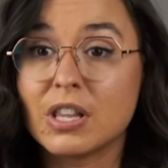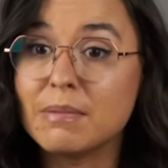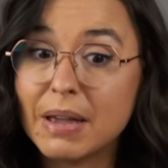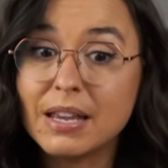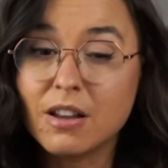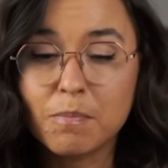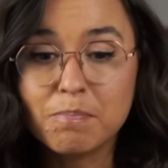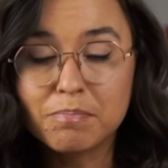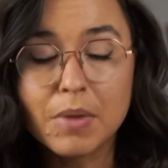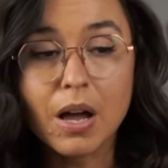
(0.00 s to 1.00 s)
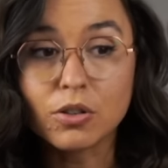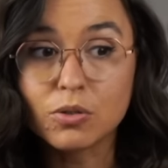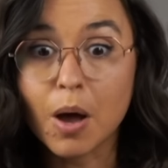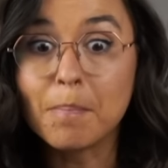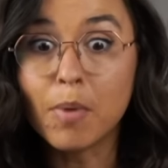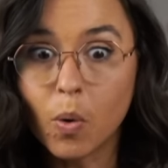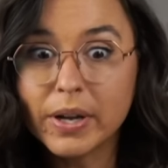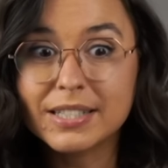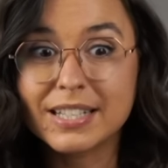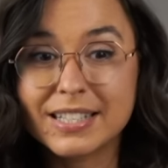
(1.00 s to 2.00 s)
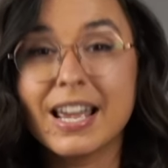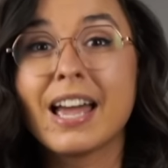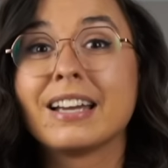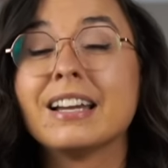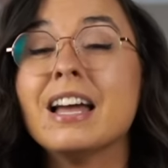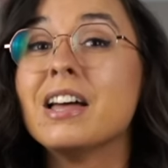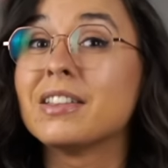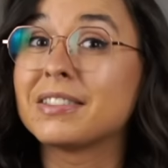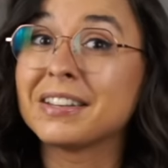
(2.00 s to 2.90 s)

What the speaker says: They made a point to say that